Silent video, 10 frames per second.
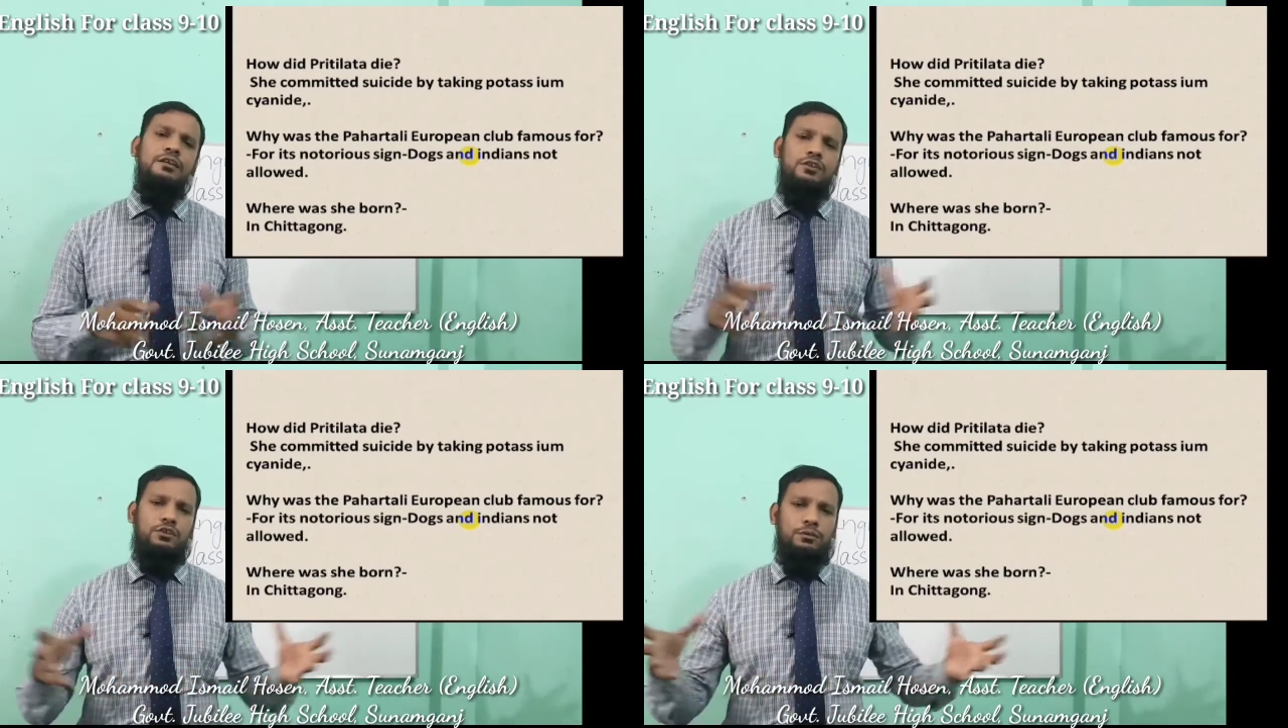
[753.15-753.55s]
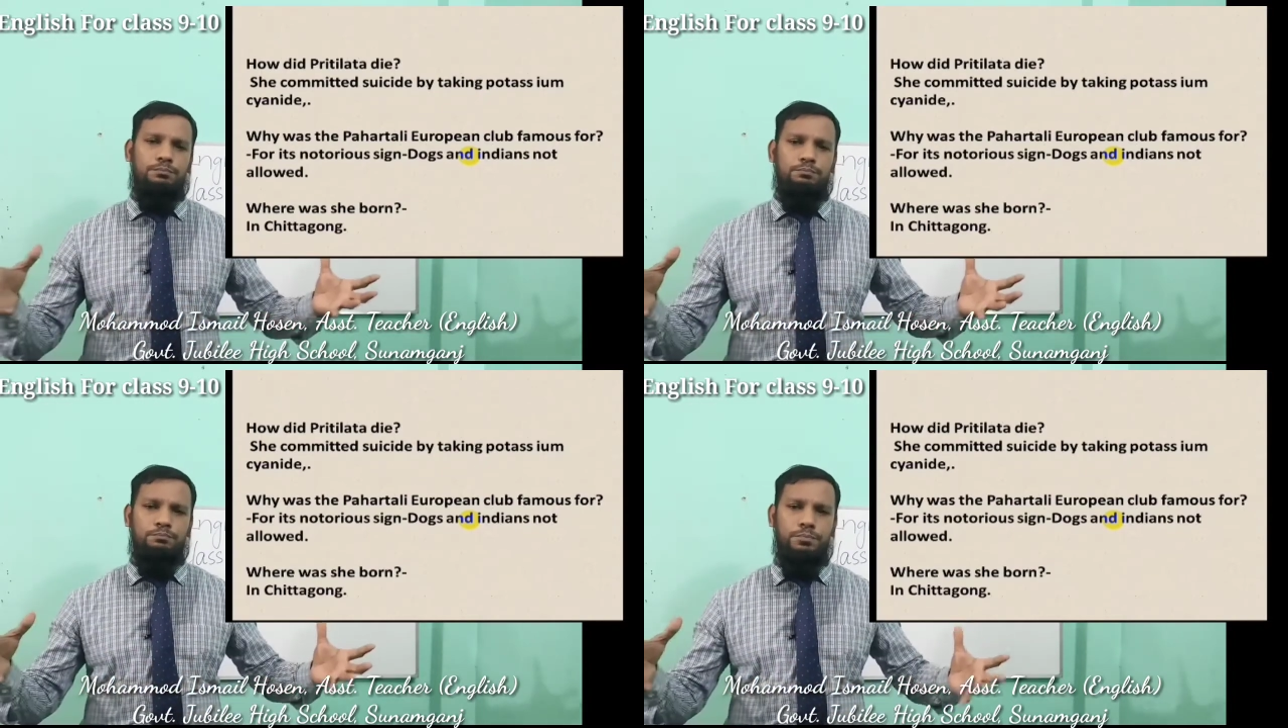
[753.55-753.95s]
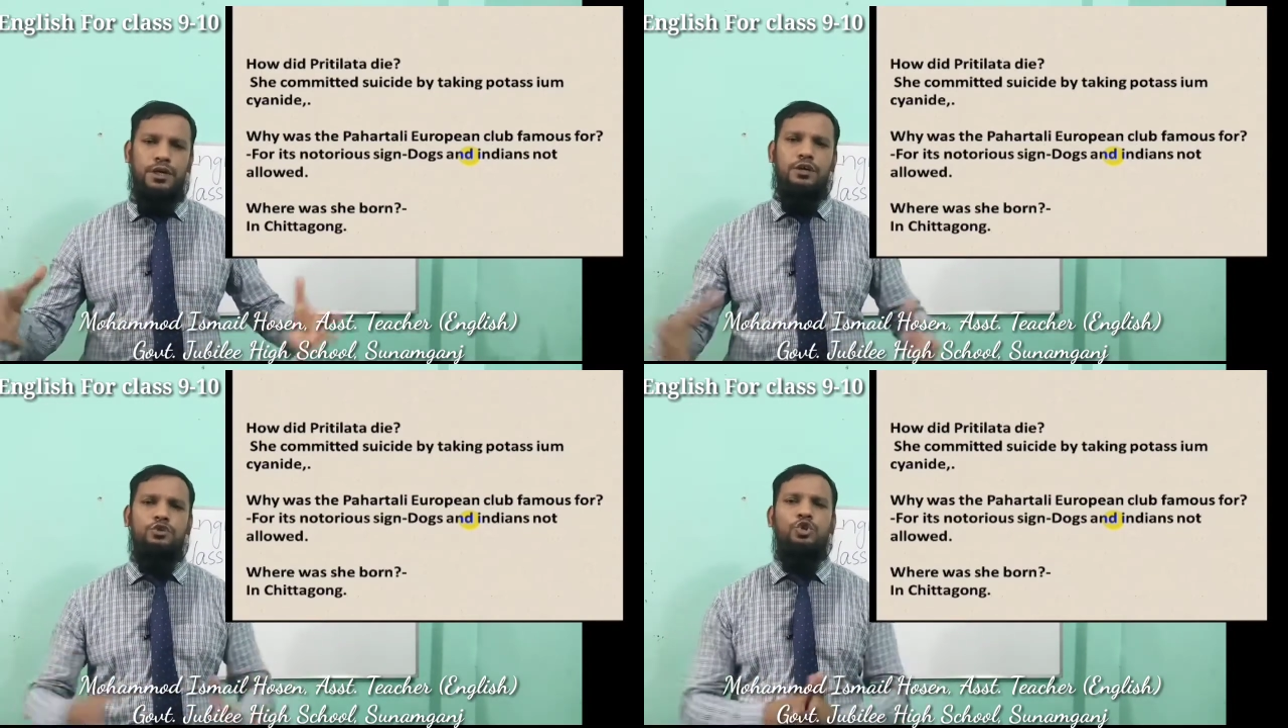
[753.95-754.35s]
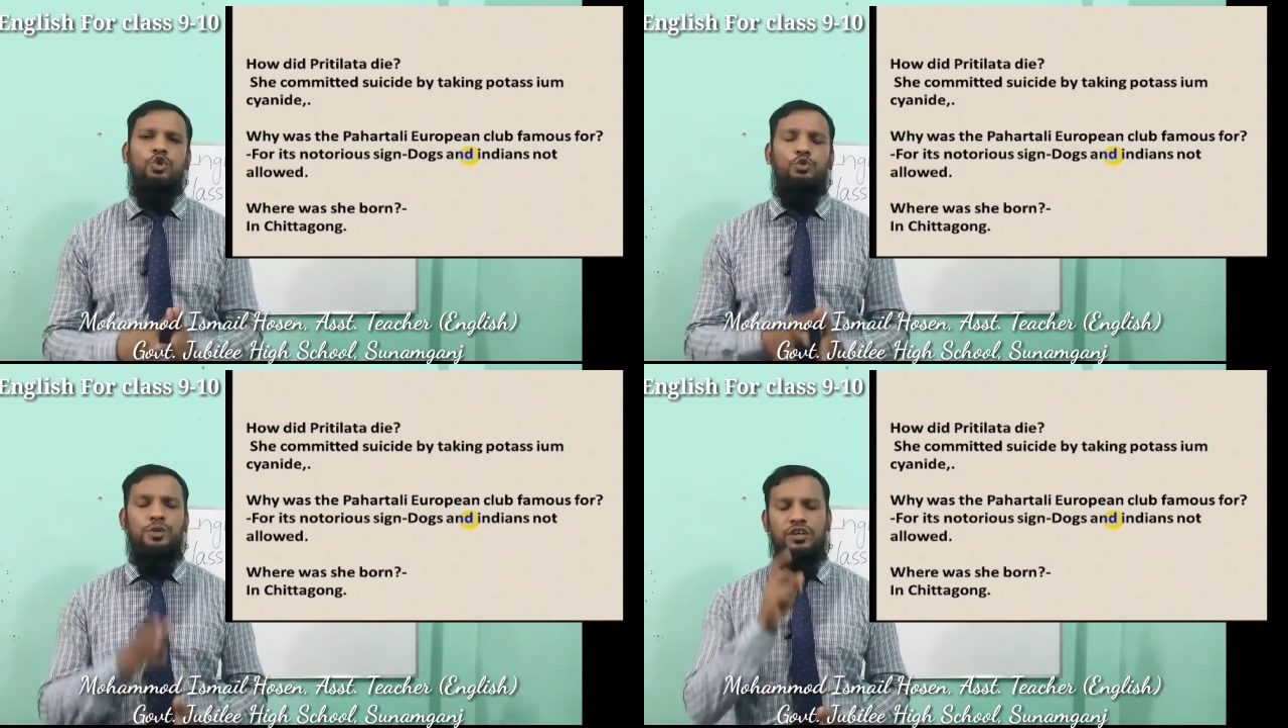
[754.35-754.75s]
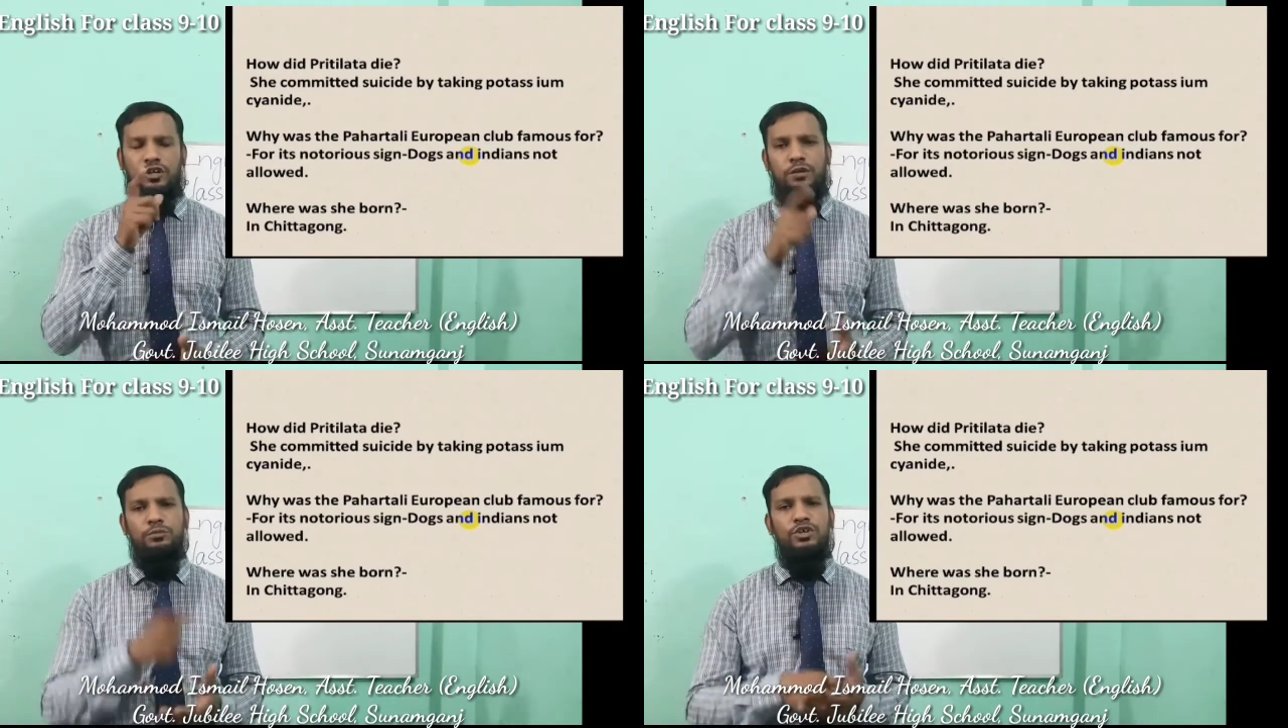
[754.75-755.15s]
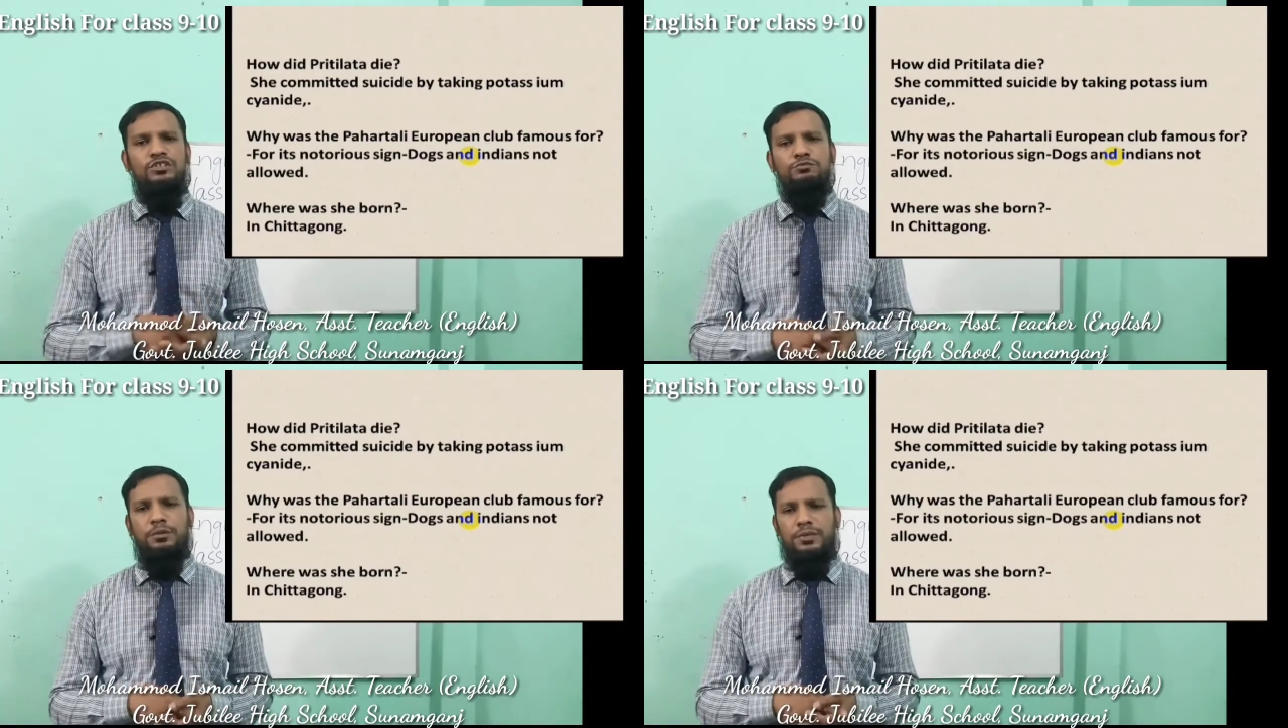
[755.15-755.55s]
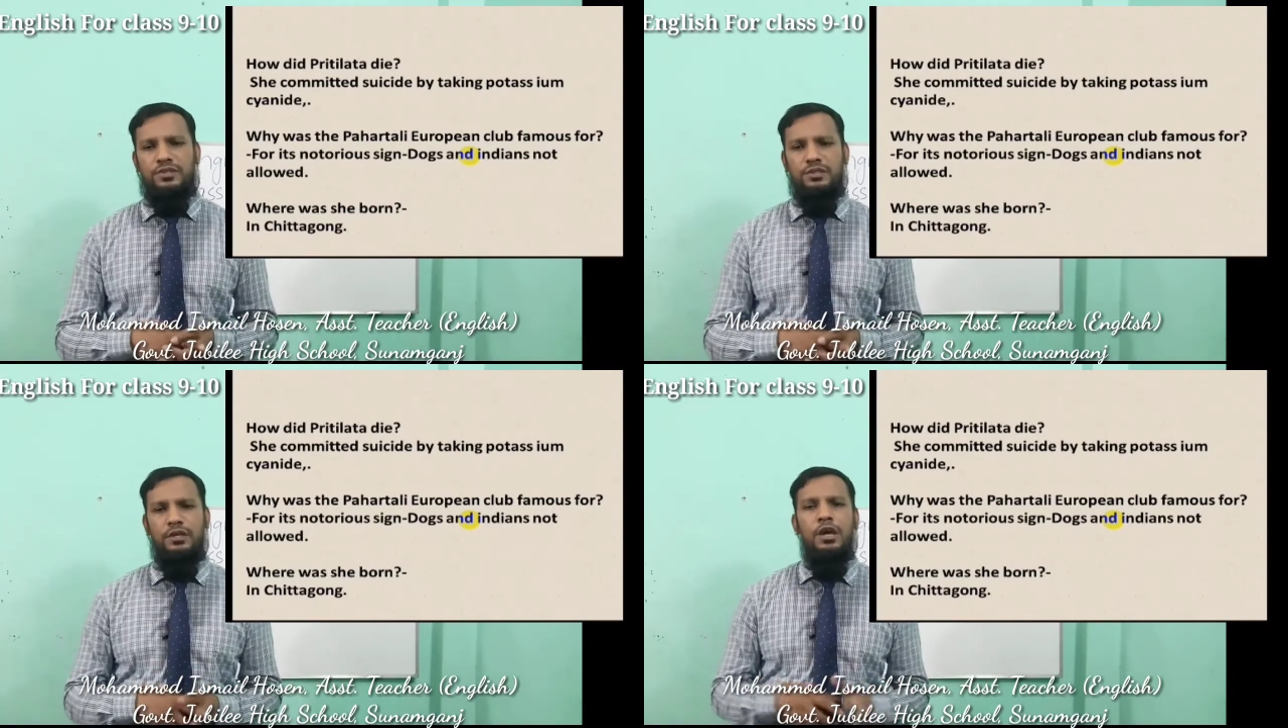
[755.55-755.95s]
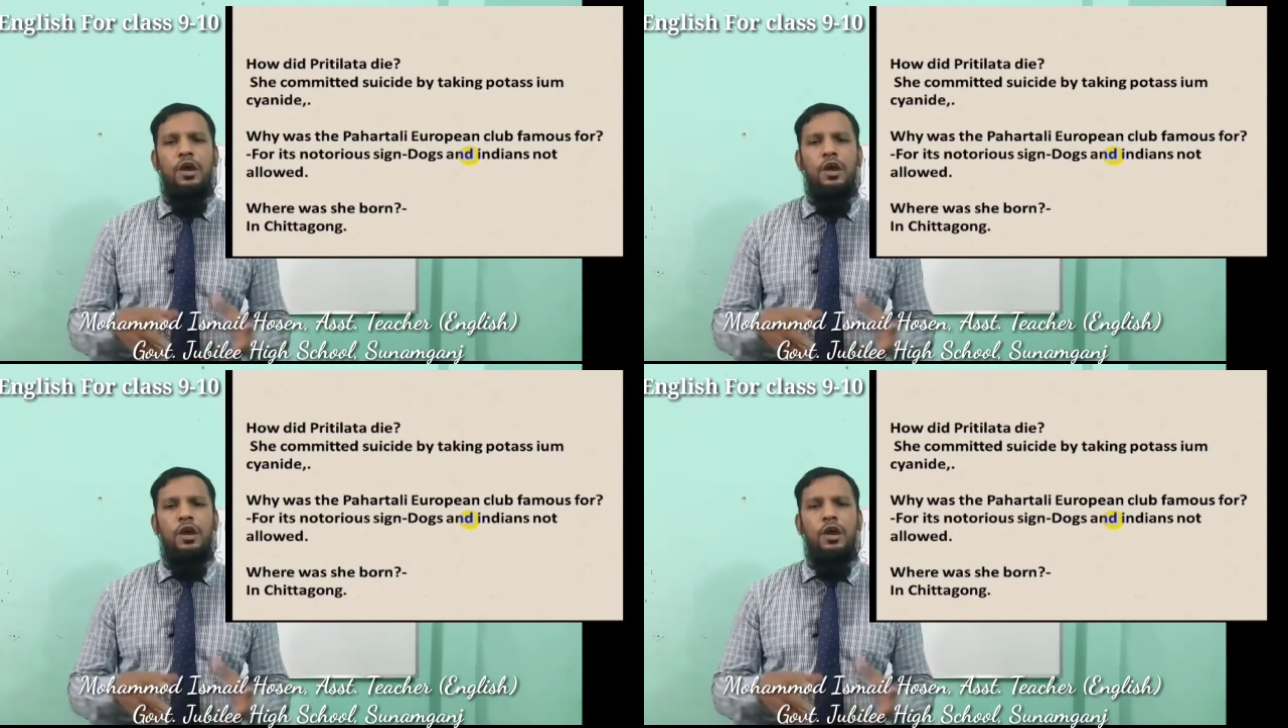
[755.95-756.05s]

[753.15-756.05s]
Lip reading: the Pahartali European club was famous.